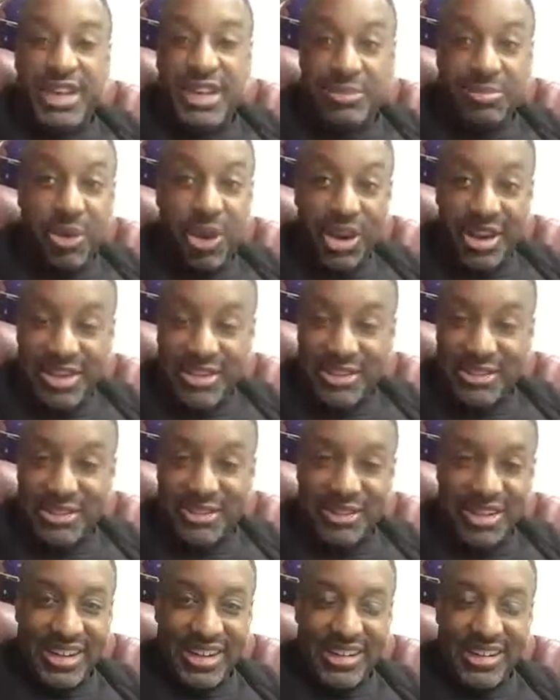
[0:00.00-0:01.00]
that's part of the
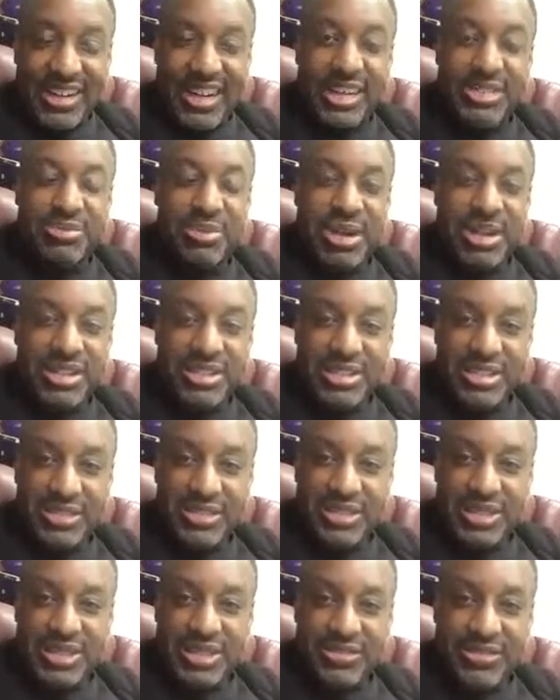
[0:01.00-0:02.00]
story. The next part of the
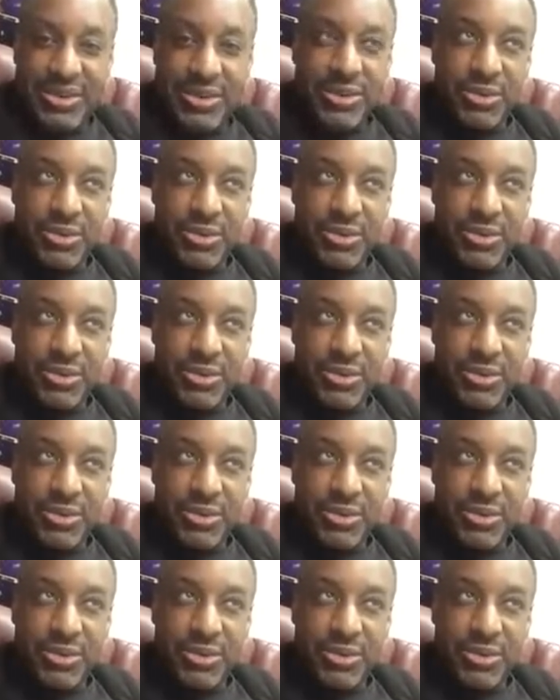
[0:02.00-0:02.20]
story is